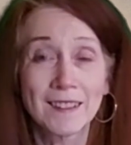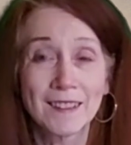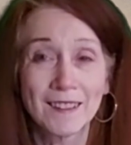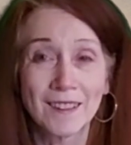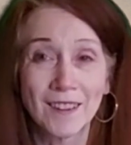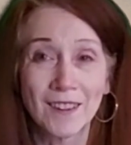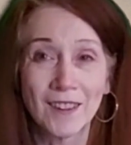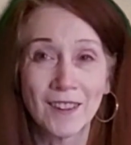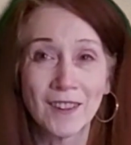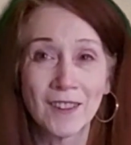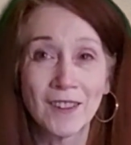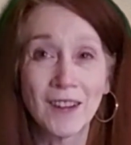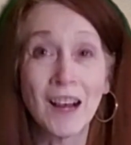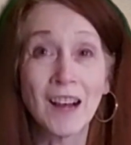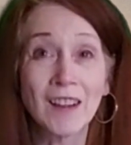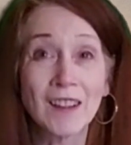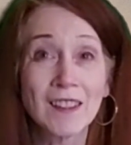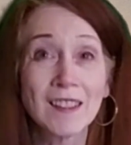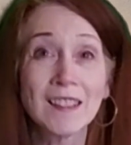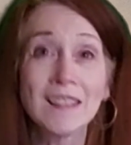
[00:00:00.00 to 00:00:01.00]
So
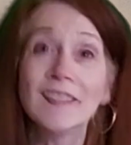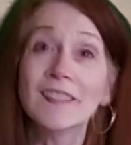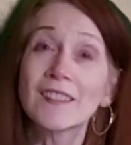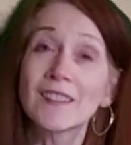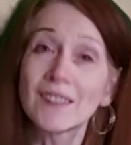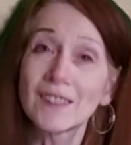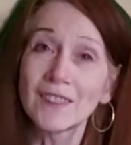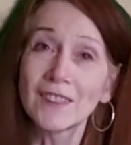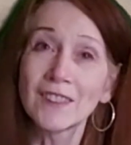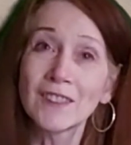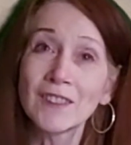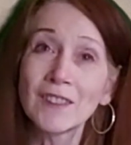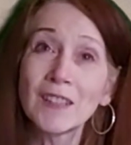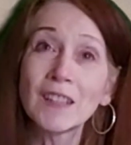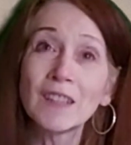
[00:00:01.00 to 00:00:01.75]
I'll see you soon.